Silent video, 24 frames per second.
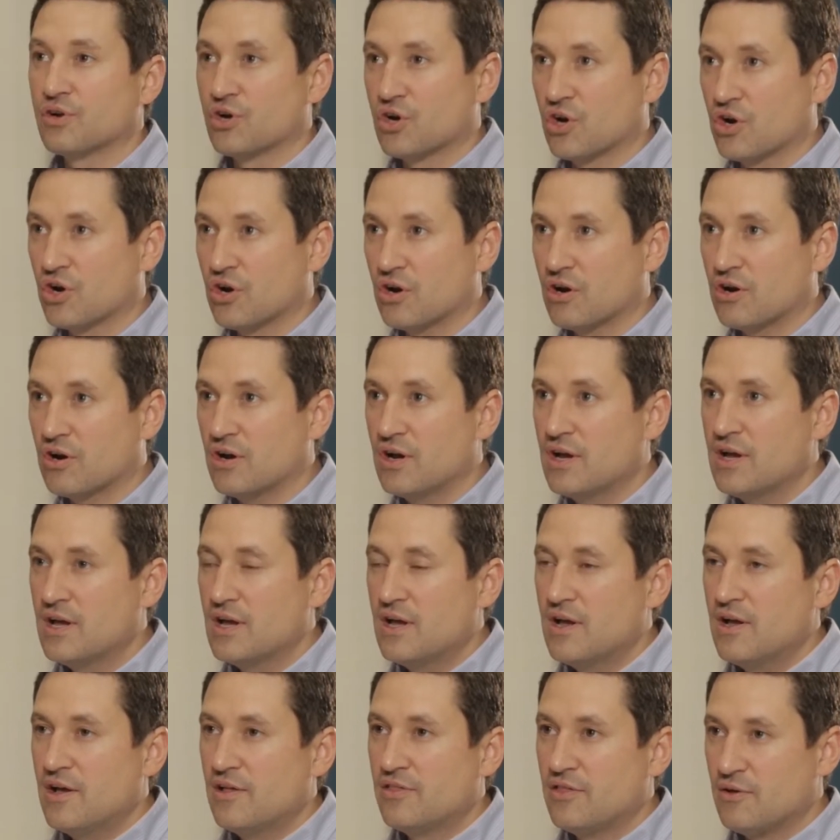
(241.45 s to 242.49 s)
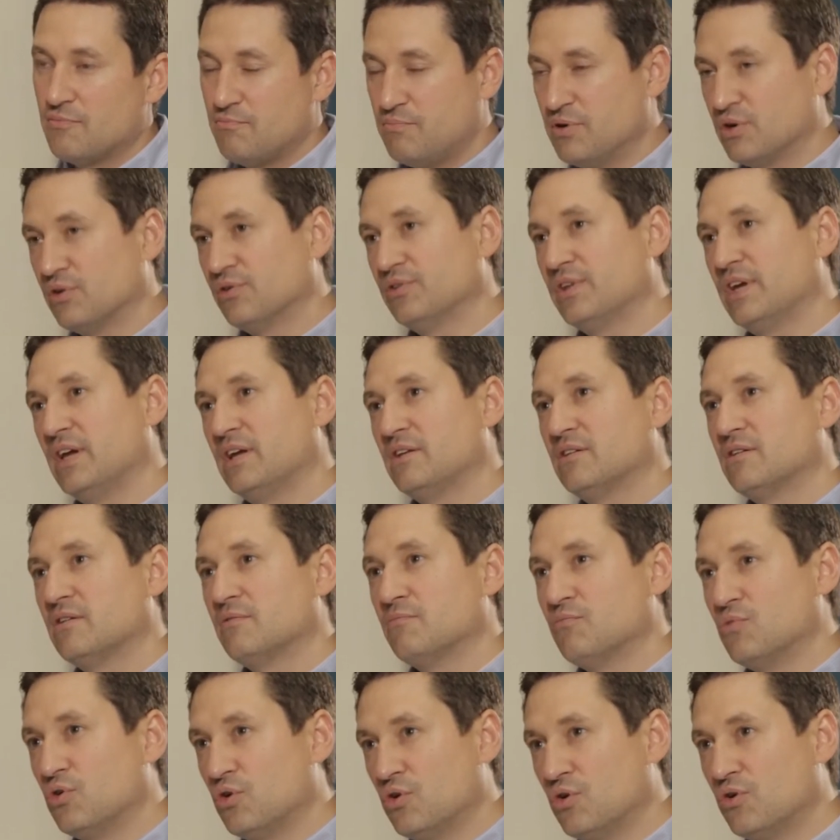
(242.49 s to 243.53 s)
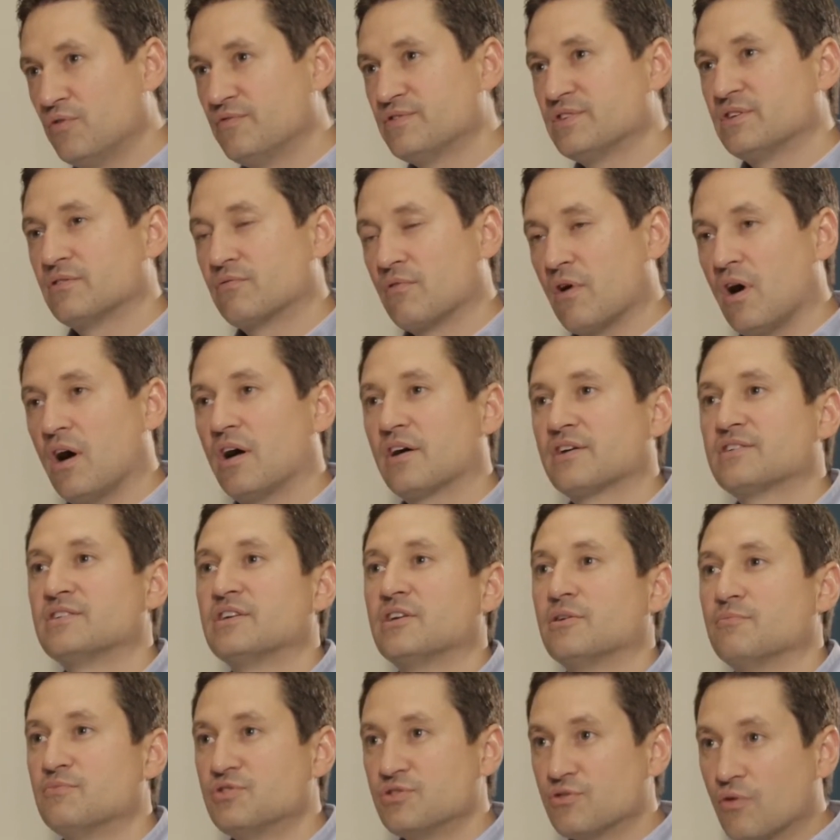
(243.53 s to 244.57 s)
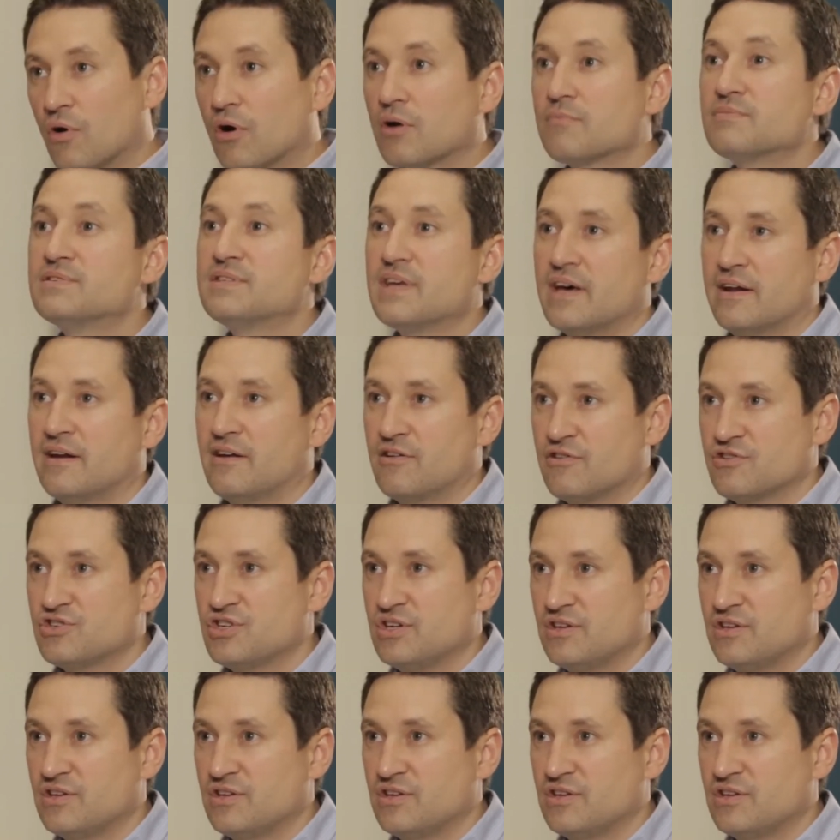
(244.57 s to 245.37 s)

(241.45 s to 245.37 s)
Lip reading: occur, the building moves and rocks and absorbs that energy